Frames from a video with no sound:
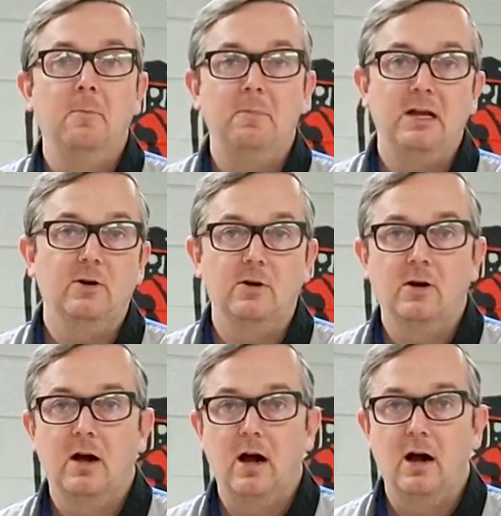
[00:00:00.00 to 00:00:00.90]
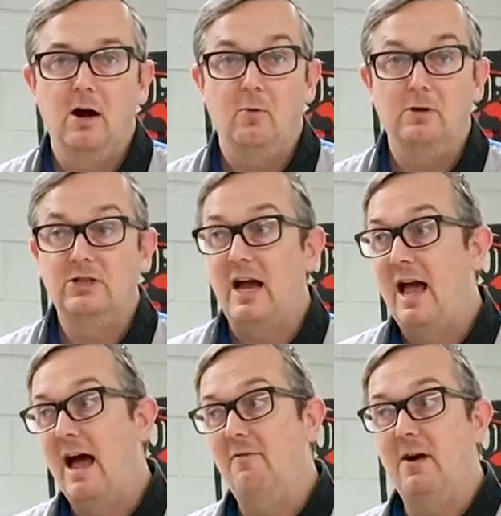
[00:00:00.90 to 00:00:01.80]
meter, which I
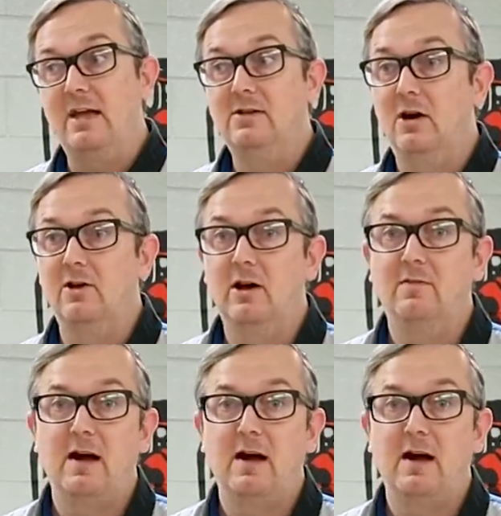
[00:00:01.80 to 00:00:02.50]
have a ton of.